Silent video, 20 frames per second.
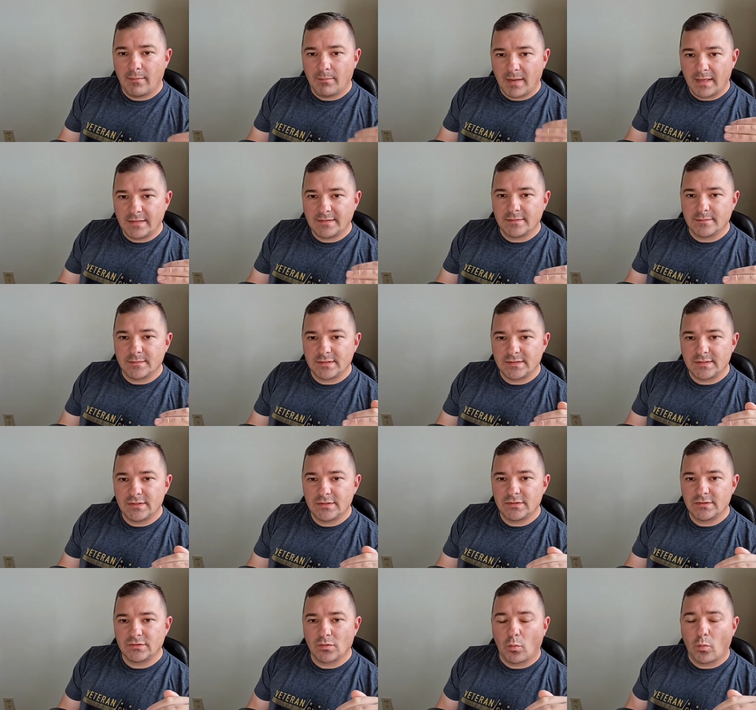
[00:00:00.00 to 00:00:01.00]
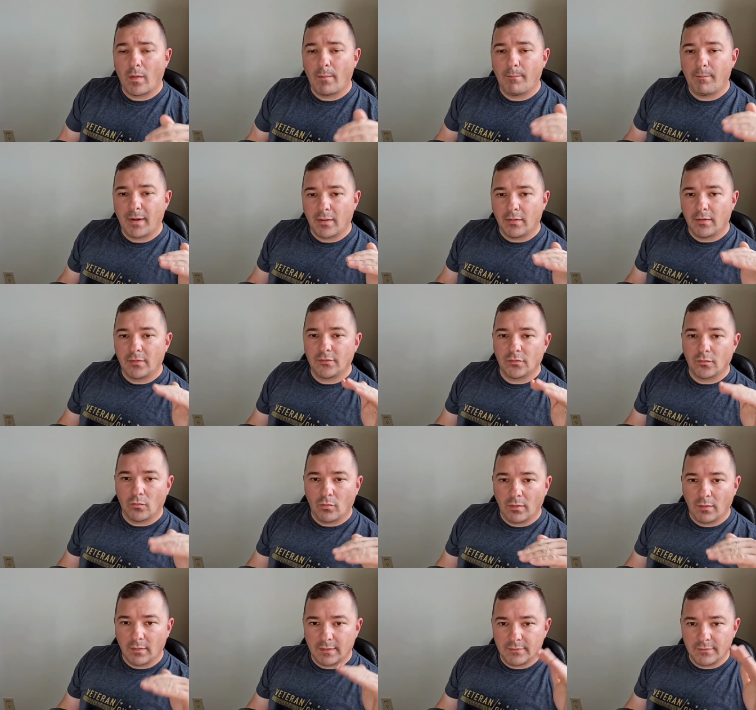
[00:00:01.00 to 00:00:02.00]
made some decisions of what barriers you're
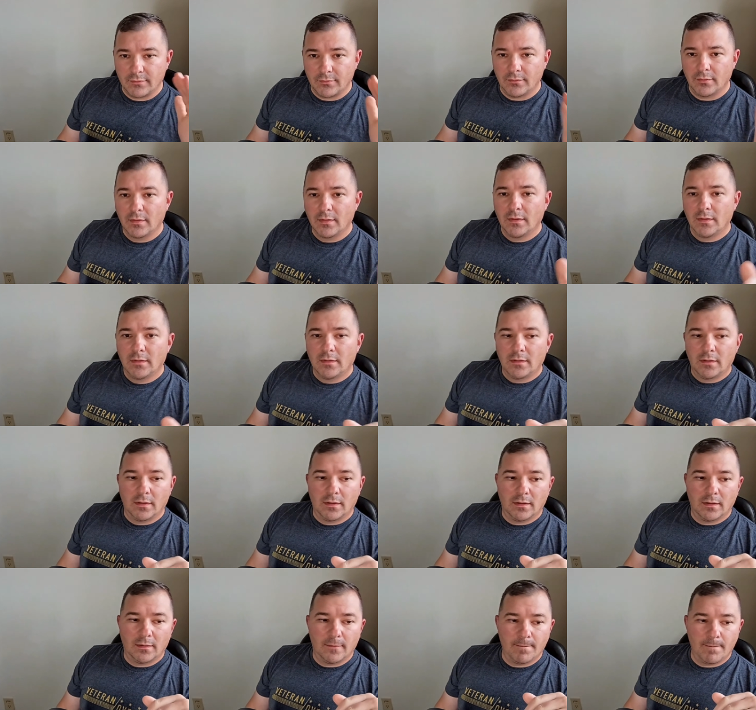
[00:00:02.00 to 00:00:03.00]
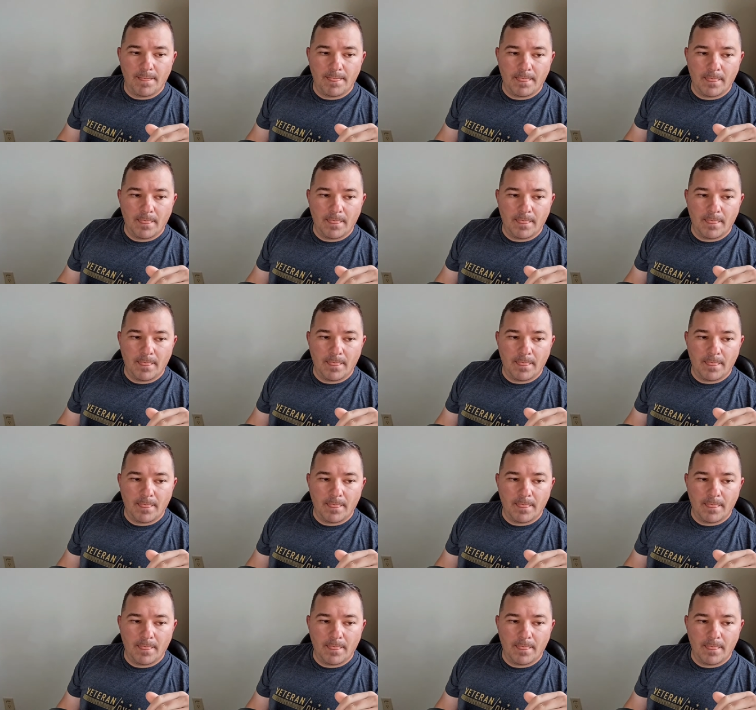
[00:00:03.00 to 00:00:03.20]
willing to